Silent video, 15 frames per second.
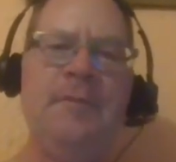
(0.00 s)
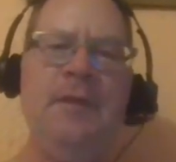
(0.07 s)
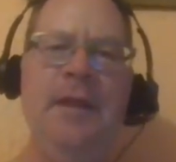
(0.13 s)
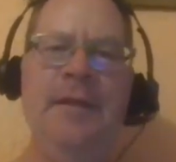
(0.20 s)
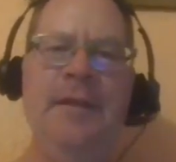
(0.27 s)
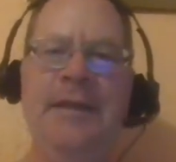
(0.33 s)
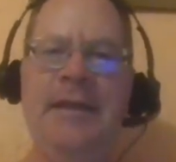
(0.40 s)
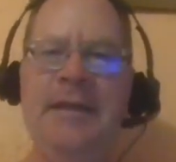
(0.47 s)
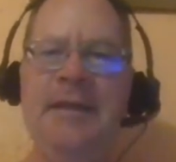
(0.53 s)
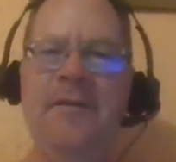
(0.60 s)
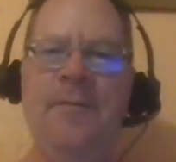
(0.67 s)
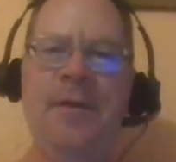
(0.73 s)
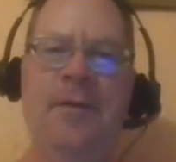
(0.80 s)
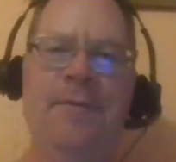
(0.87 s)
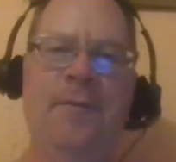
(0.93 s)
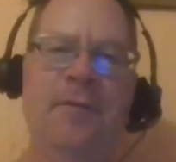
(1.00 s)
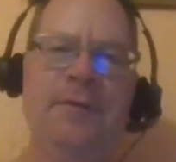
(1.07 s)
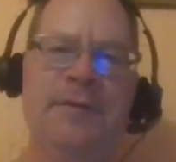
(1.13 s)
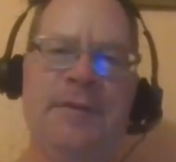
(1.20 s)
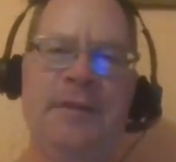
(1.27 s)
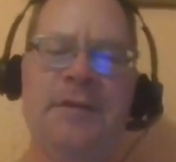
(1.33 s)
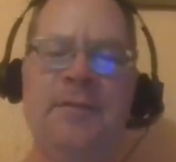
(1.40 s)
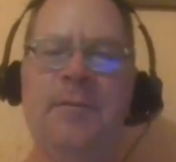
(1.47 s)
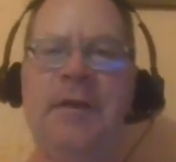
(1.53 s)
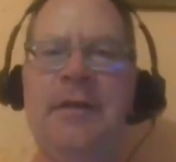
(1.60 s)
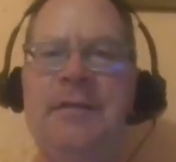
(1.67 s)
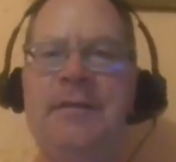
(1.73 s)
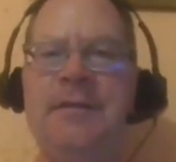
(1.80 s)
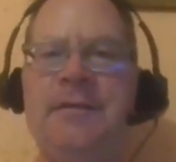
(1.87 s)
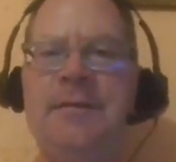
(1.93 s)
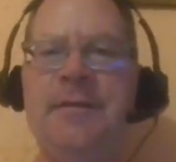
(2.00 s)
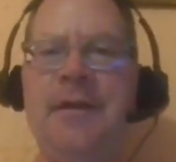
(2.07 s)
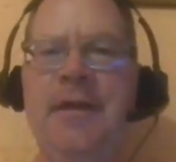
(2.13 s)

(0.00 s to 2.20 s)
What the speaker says: They did give me the full 6 months.